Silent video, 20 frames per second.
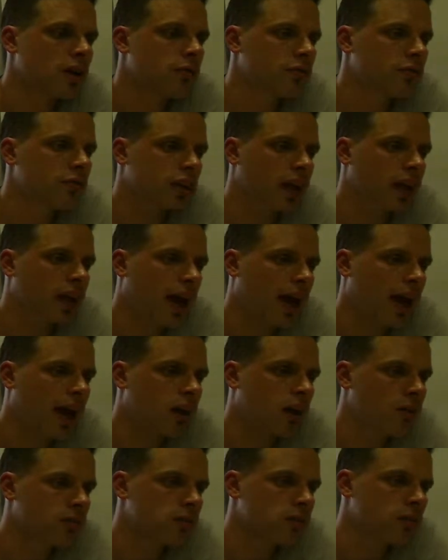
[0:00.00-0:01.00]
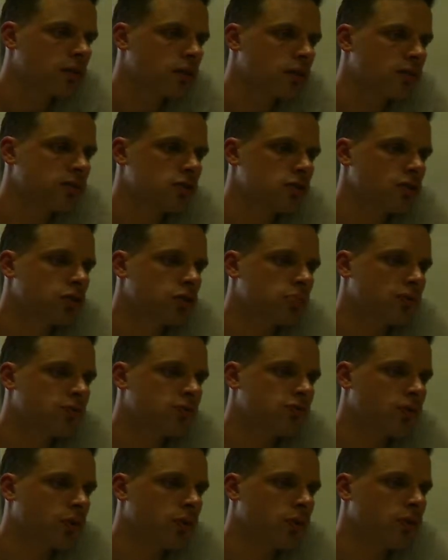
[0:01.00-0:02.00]
For a cow, the suitable
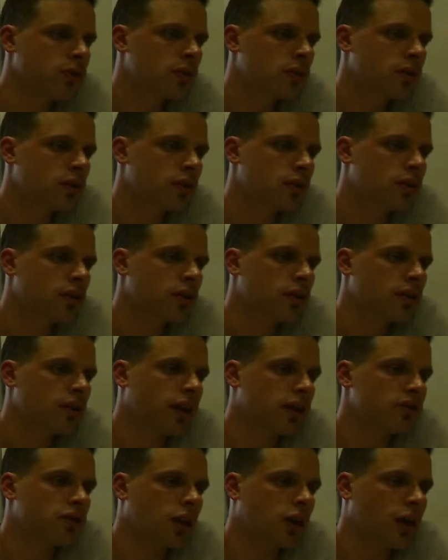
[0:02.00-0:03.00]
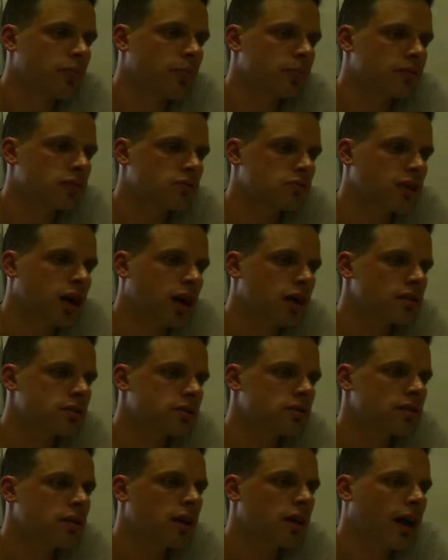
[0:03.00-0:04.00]
food, that type is
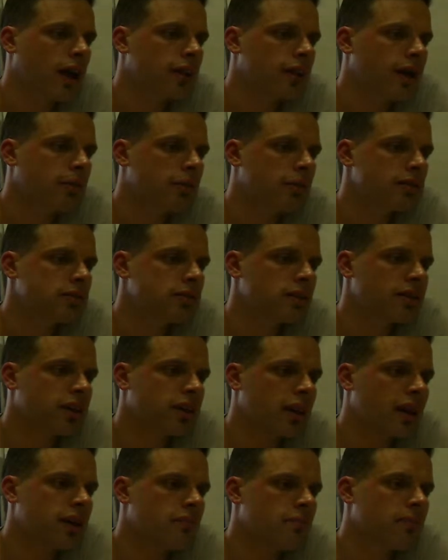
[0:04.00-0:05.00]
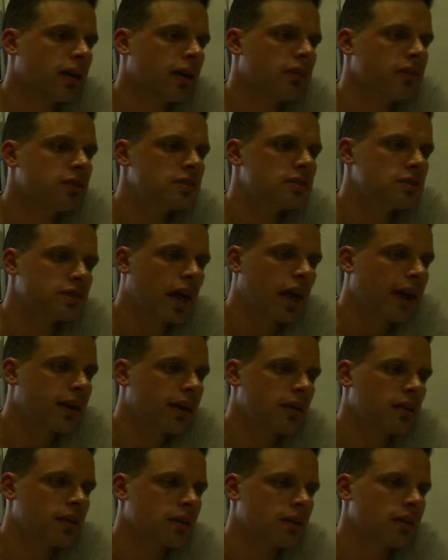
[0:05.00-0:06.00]
grass, and that means that the eat method
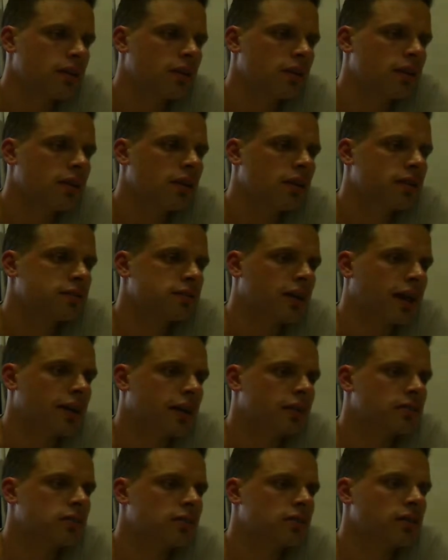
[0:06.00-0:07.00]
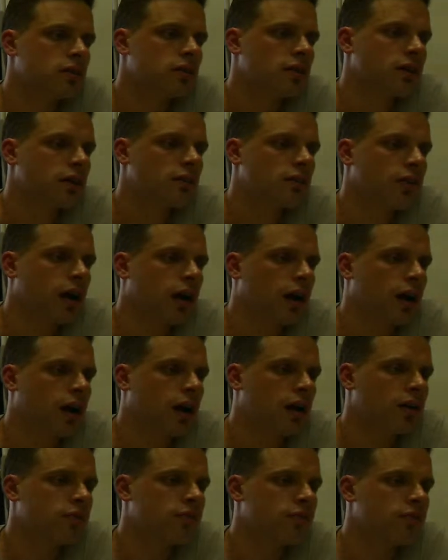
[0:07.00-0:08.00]
statically takes
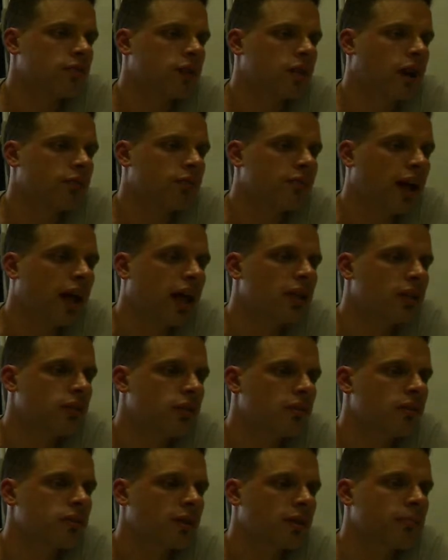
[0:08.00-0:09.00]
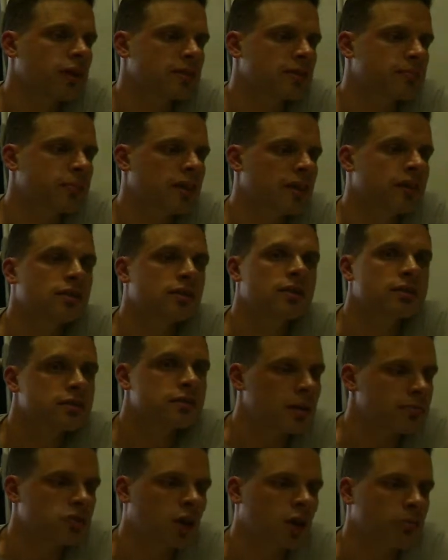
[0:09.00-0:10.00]
a value that must be
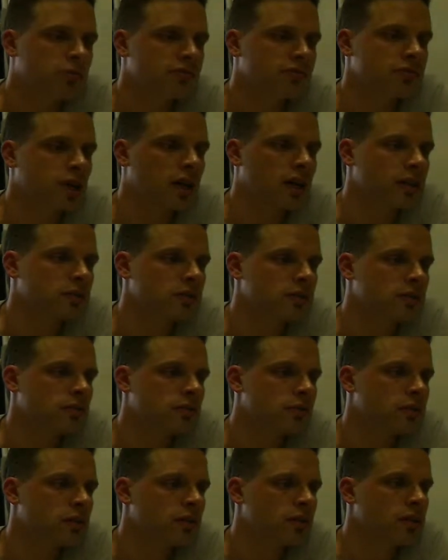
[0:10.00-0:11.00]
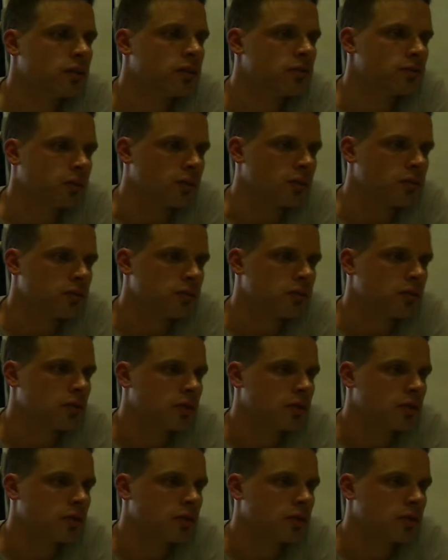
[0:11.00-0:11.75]
some type of grass. So